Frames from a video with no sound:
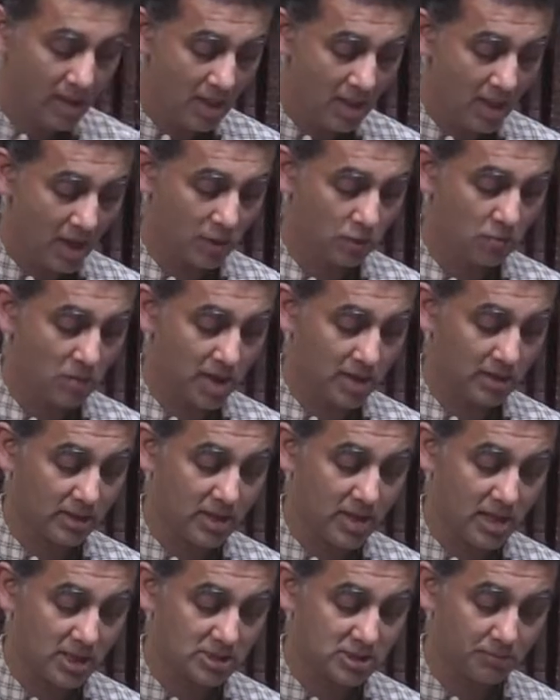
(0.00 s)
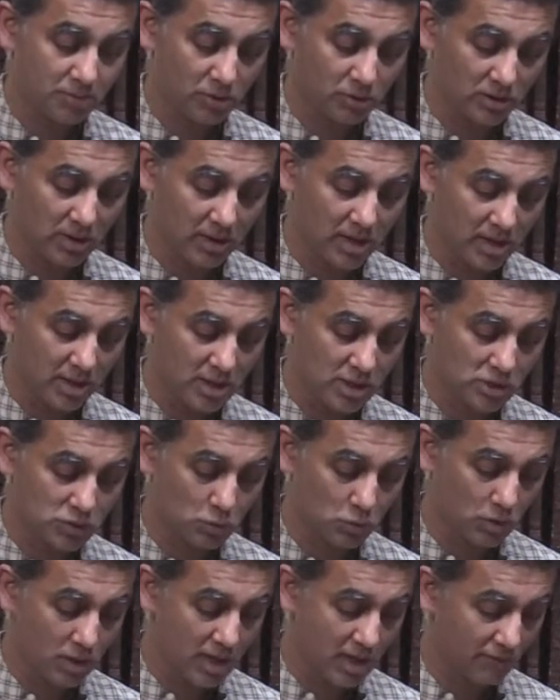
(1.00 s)
Hanuman gazed upon the ladies
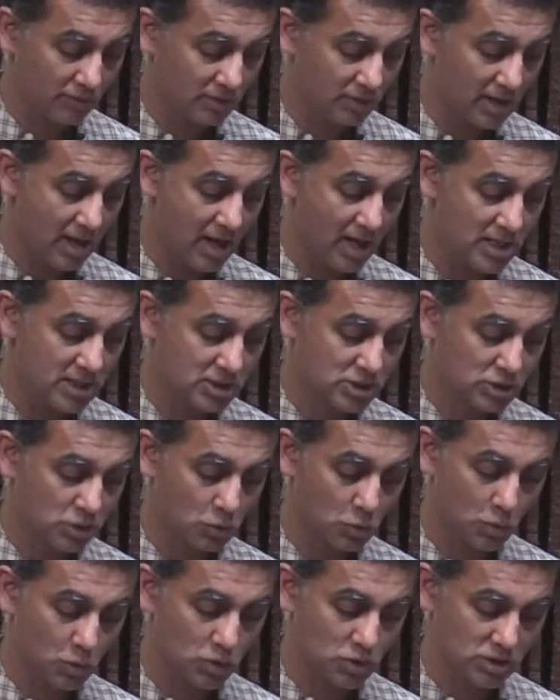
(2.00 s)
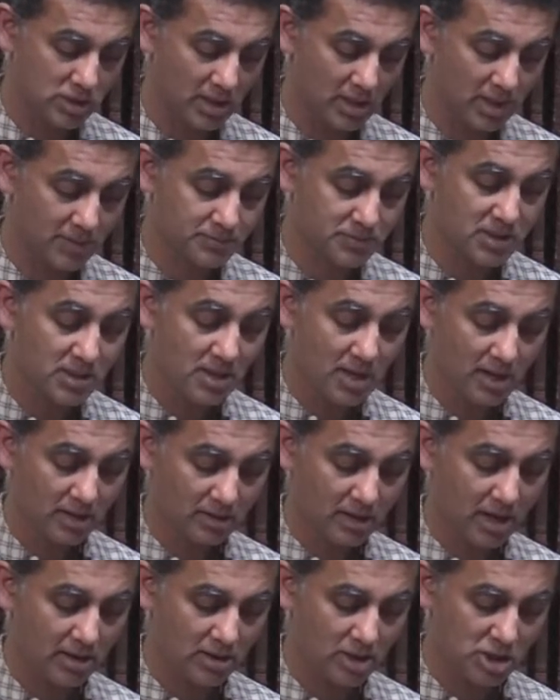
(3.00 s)
who lay with eyes closed and lips
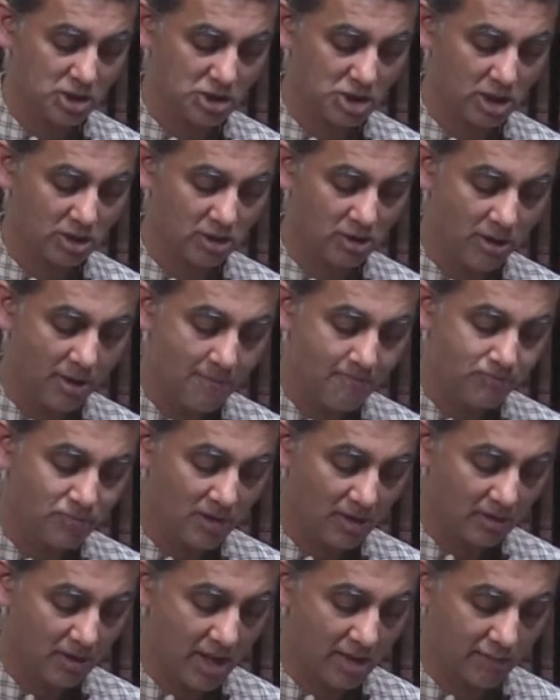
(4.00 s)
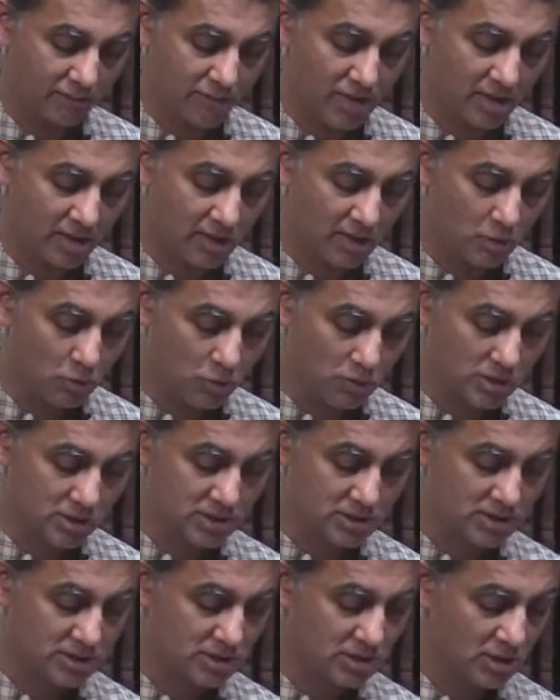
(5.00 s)
tightly shut, like fragrant
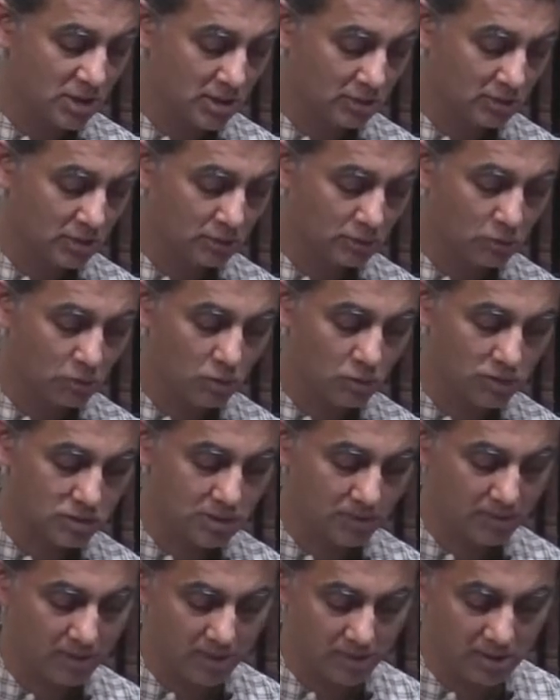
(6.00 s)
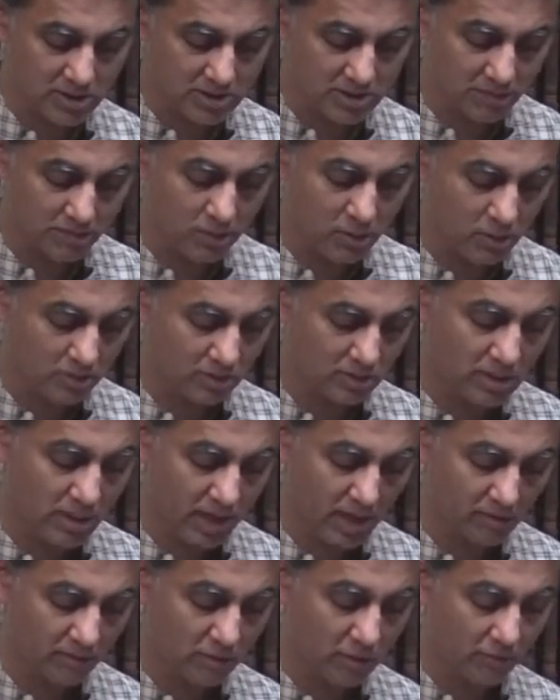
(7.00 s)
lotuses that close their petals upon the
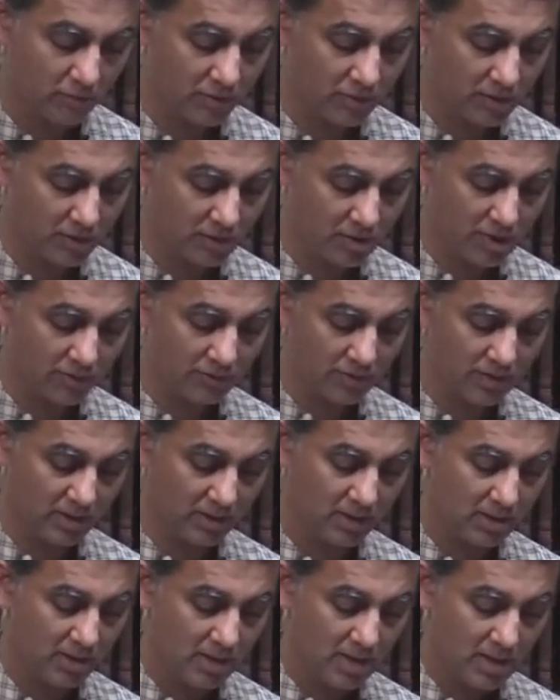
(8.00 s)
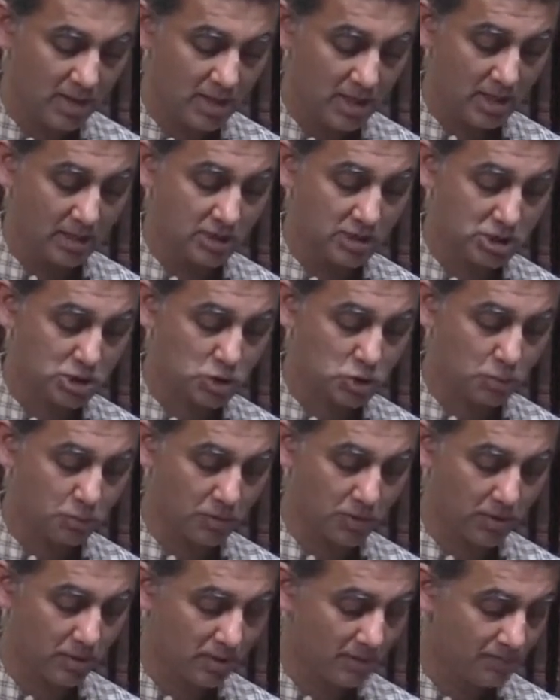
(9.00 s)
arrival of evening. In this
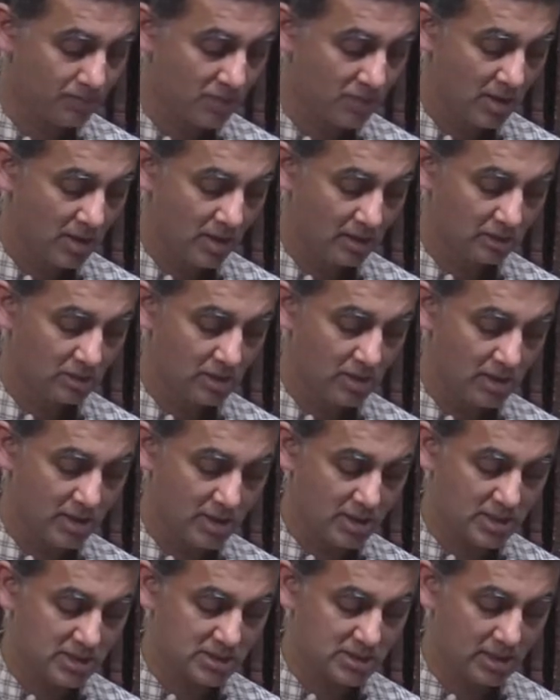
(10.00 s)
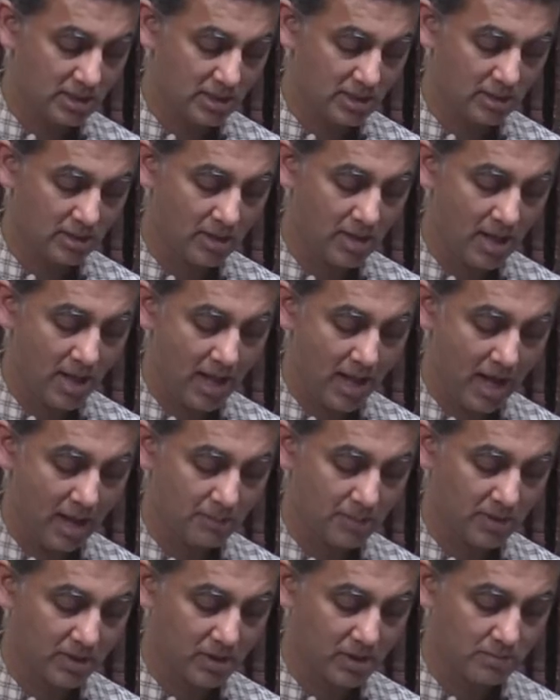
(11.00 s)
stupor, the ladies' hair
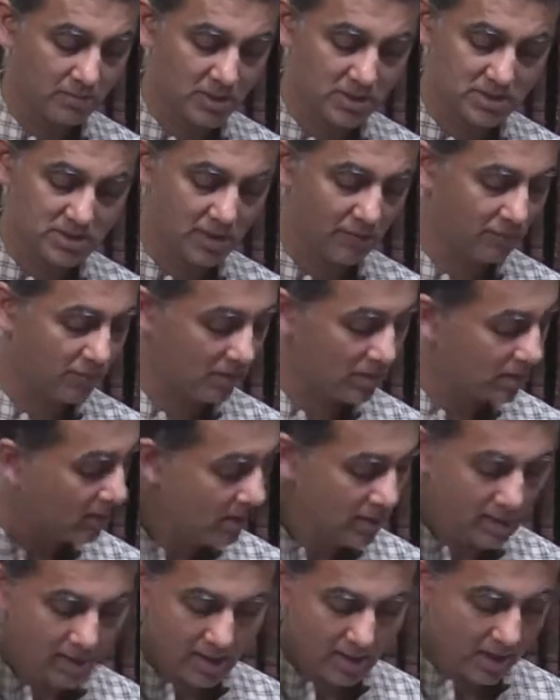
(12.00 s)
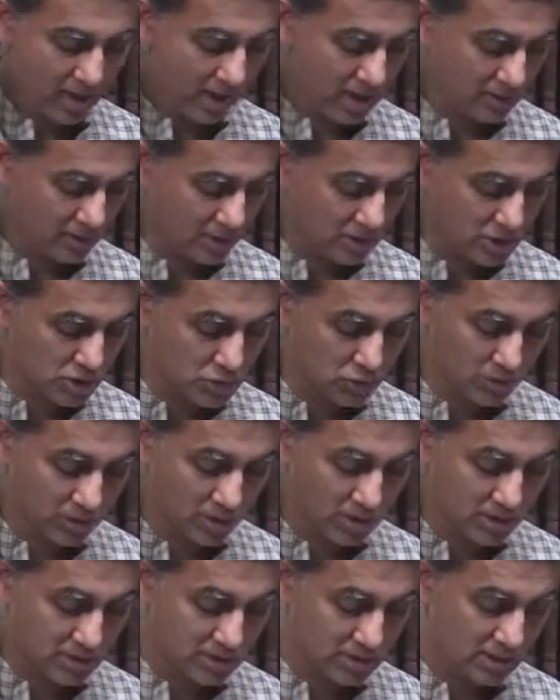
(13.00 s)
had become disheveled and their
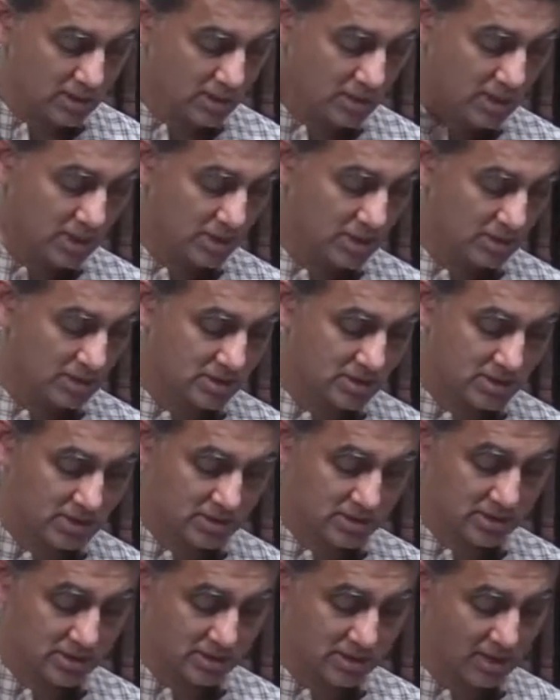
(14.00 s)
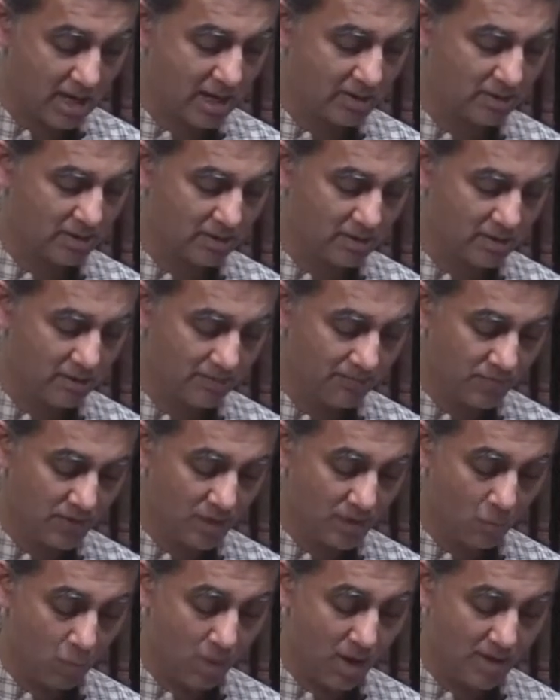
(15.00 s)
jewels scattered.
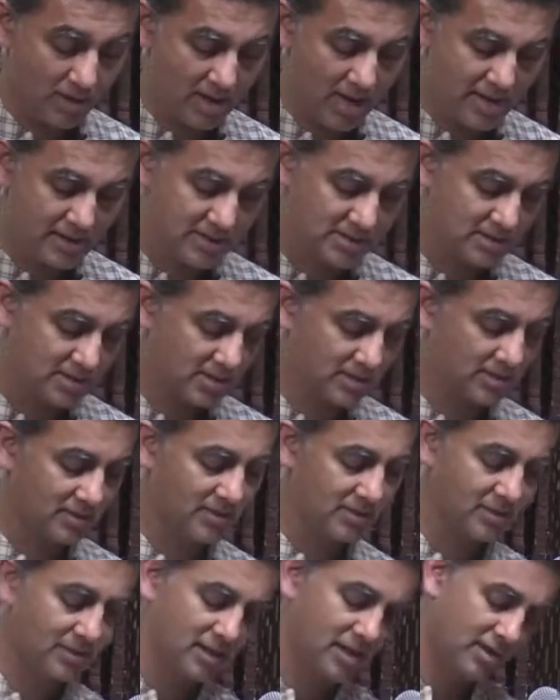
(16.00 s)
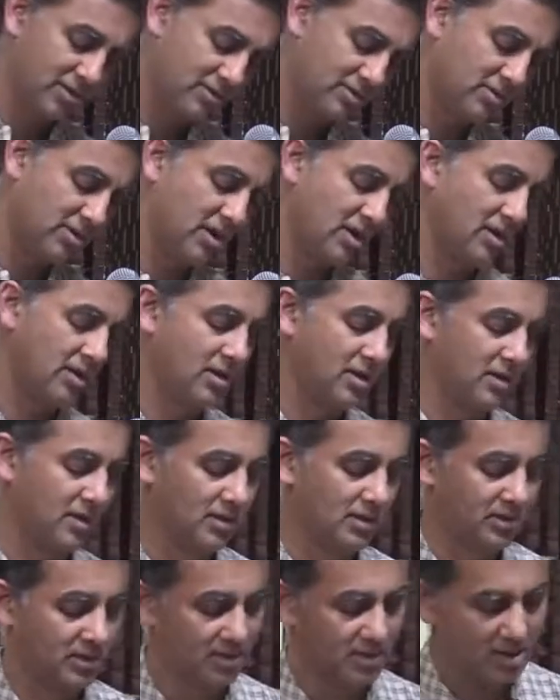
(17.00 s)
While dancing and
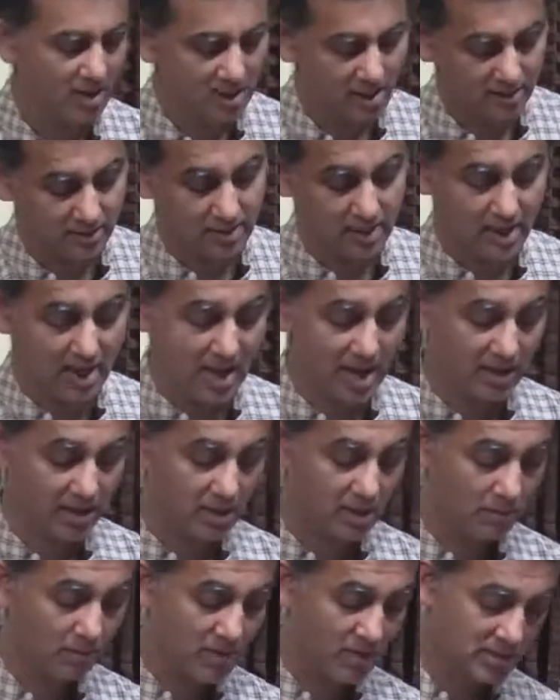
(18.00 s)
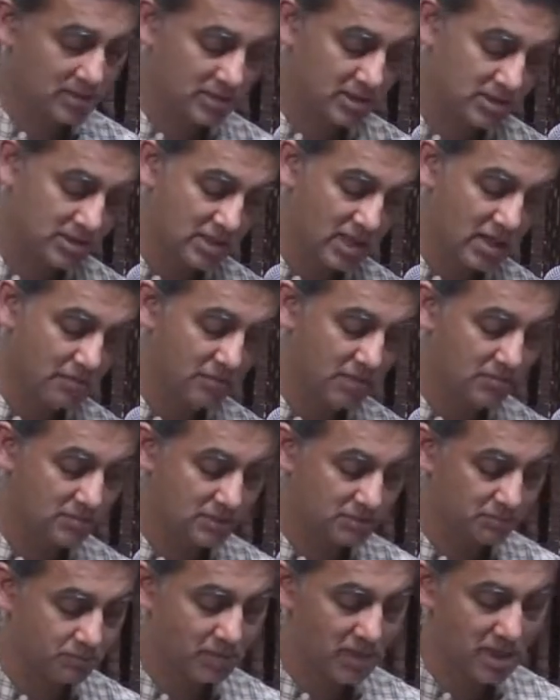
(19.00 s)
drinking, their ankle bracelets had been
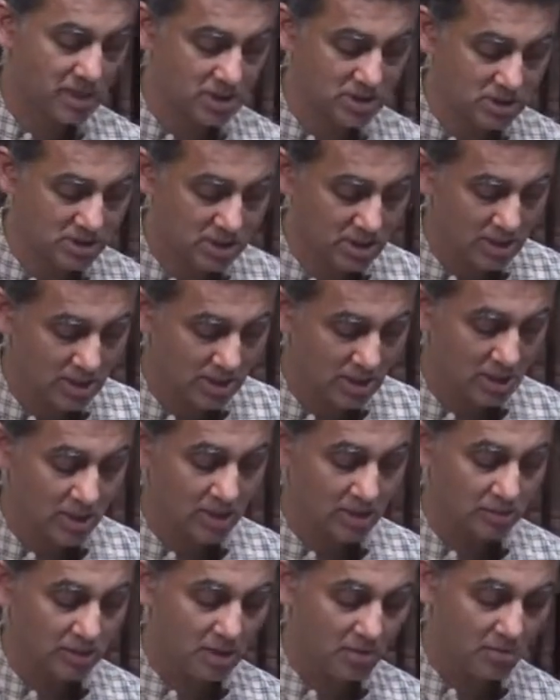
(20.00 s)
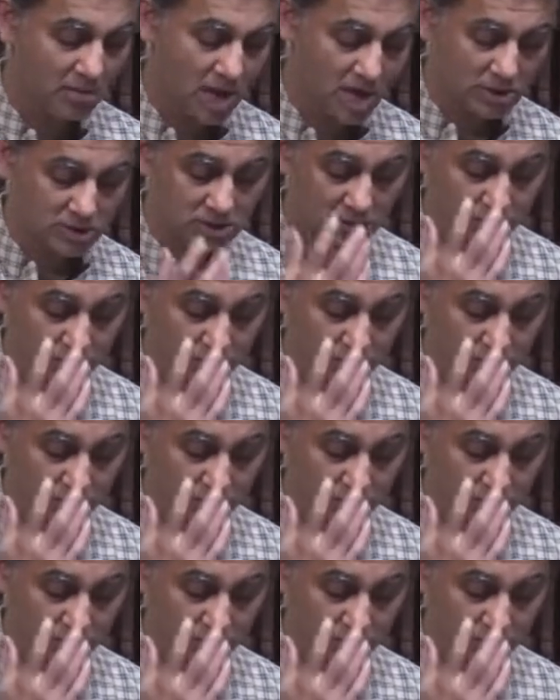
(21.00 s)
misplaced, their marks